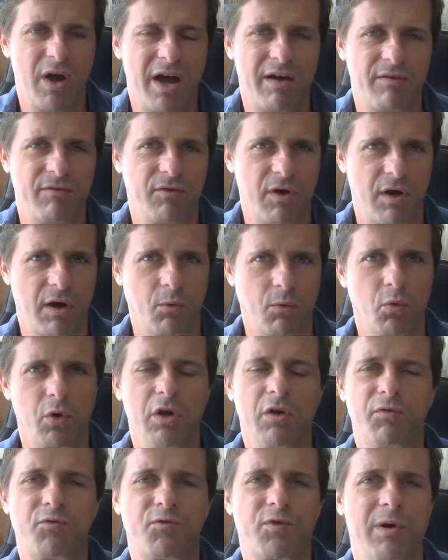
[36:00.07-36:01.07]
have a
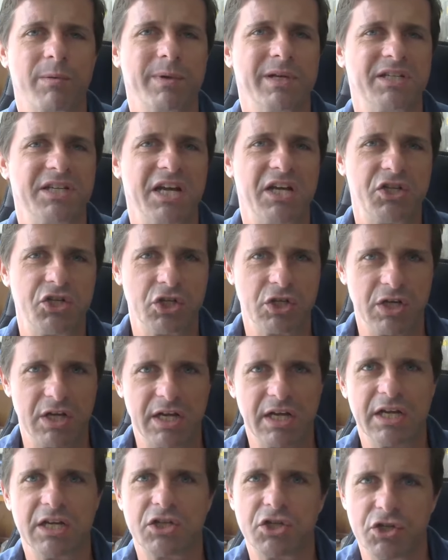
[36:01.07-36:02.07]
real fermentation
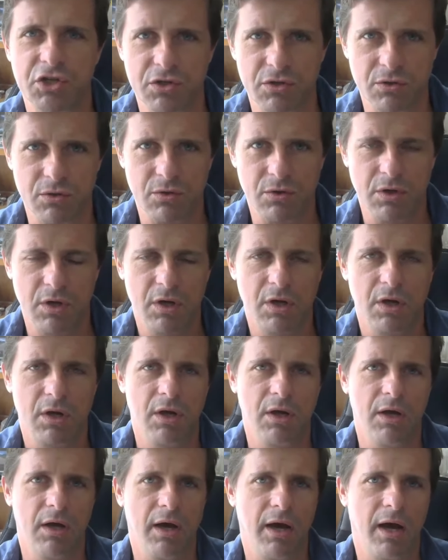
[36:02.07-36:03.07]
issue.
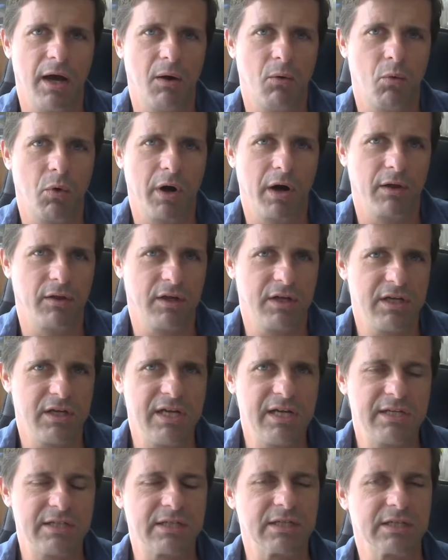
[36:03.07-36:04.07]
Uh, where the
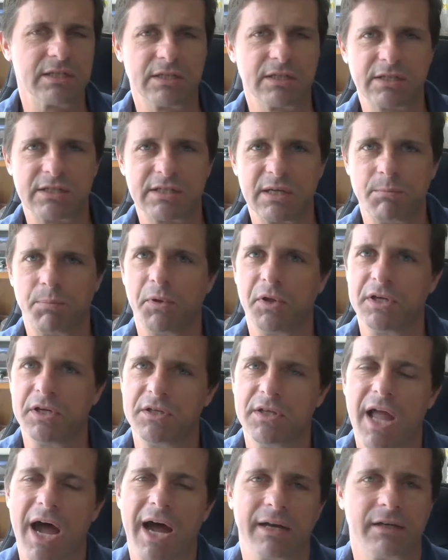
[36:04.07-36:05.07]
yeast is simply
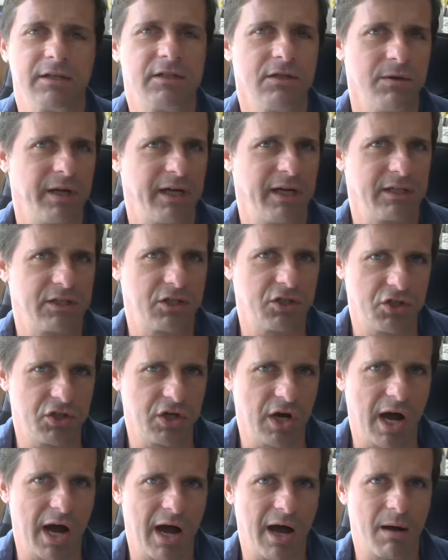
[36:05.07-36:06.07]
not doing its
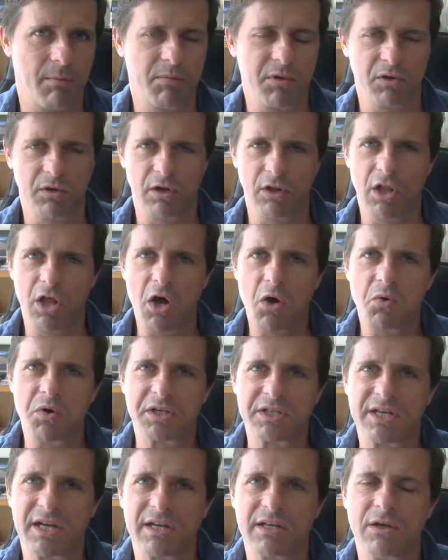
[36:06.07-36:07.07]
job. Low
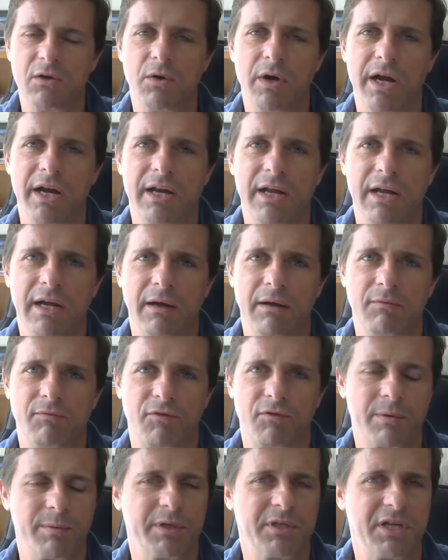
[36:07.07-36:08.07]
attenuating
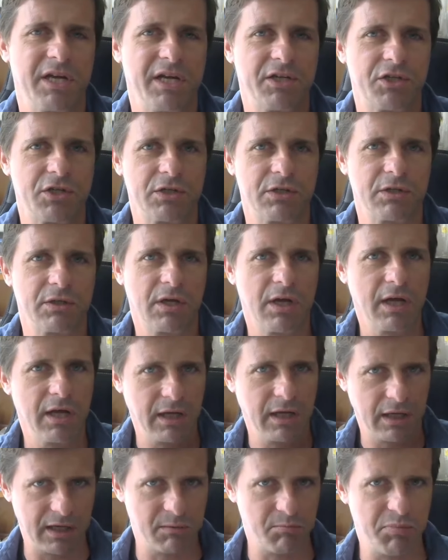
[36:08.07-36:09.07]
fermentation
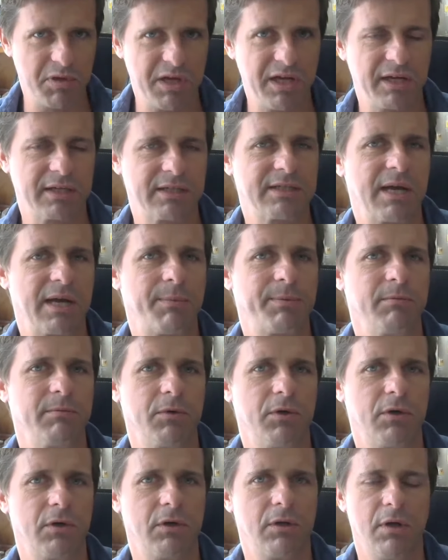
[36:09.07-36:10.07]
can be
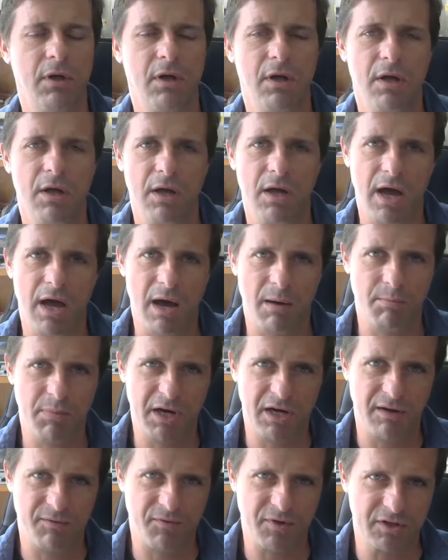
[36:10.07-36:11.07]
acceptable, uh,
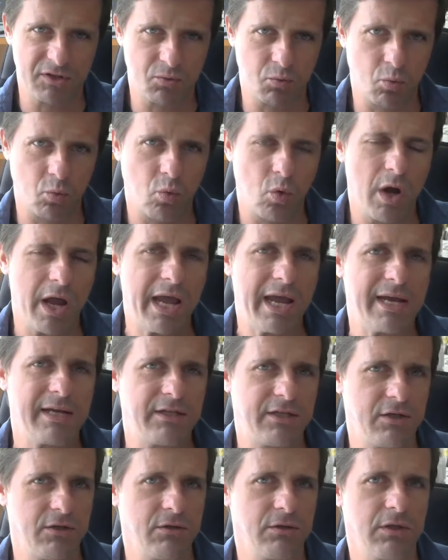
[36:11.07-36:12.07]
but if it's way
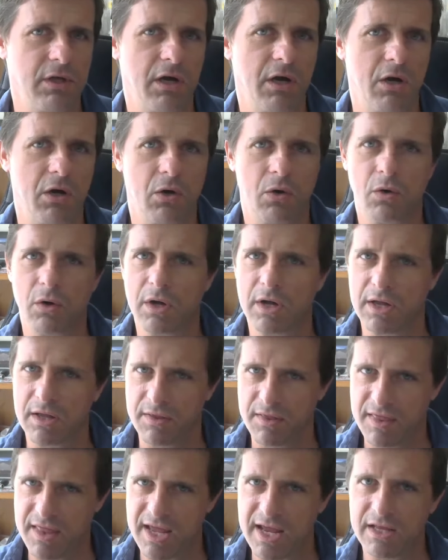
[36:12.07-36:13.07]
too low,
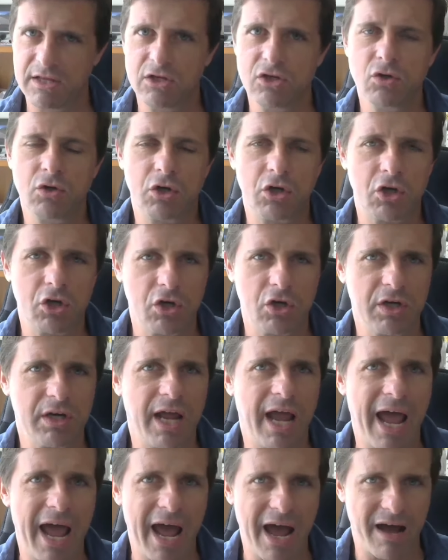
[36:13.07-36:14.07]
then you could
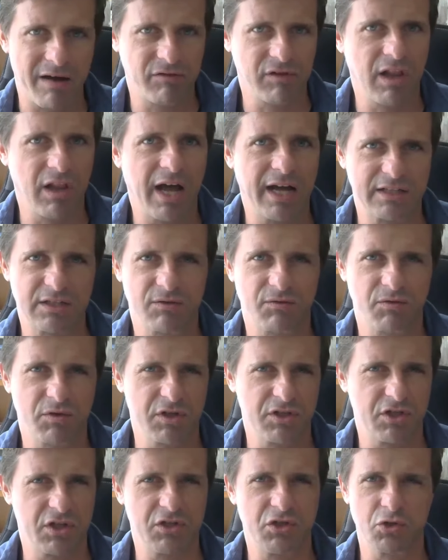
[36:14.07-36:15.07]
have lots of
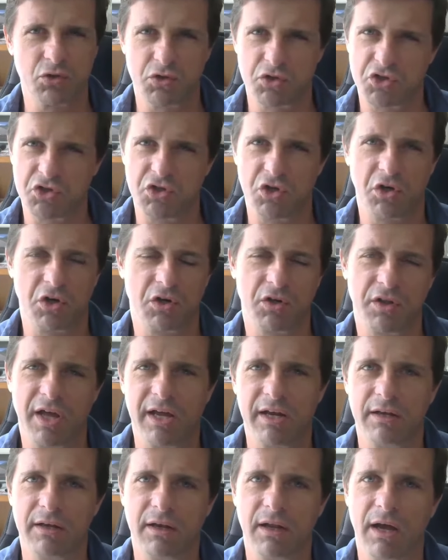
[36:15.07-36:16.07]
residual sugar
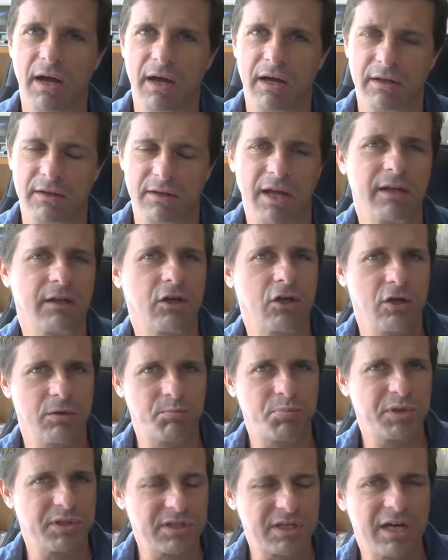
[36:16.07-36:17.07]
that uh, that could
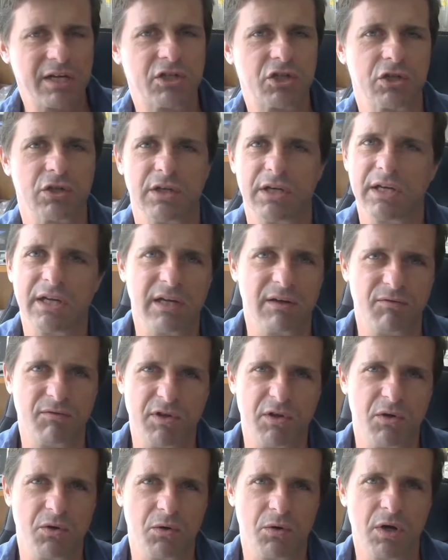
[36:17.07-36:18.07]
potentially give
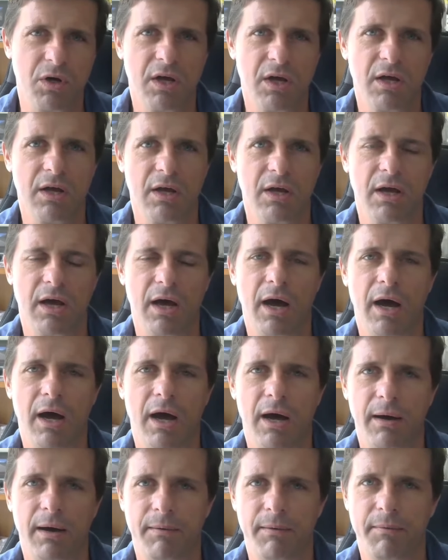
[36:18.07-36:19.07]
you
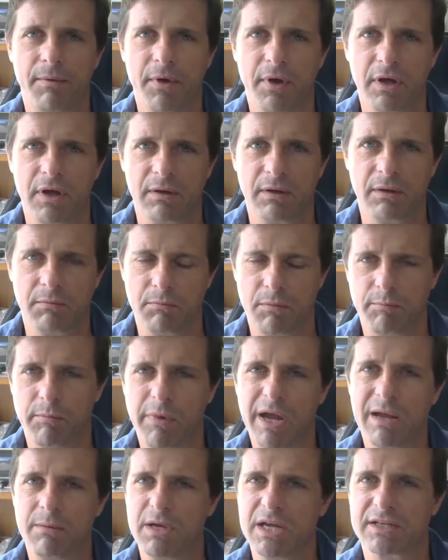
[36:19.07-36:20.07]
uh,
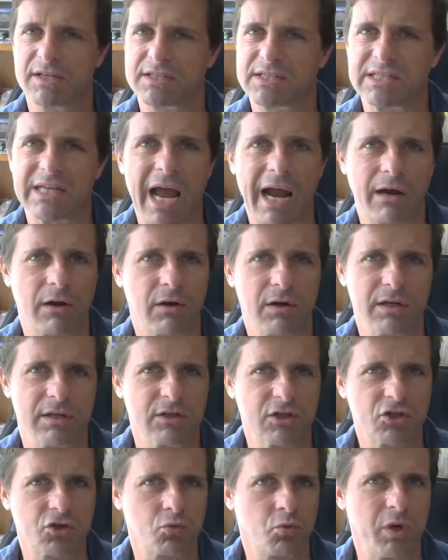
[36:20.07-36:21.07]
maybe a saccharine
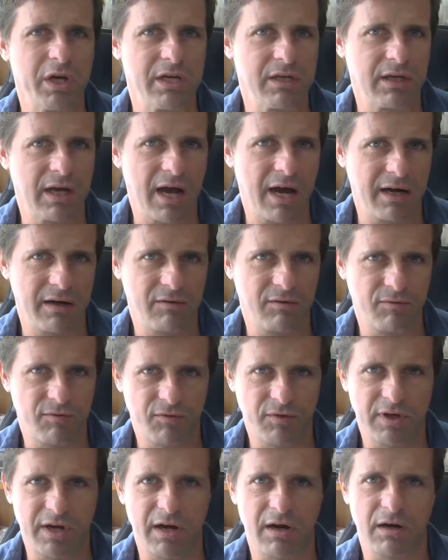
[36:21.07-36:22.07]
sweet kind of
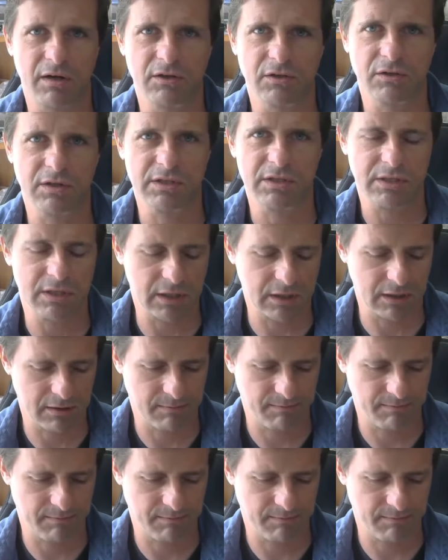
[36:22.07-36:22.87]
characteristic,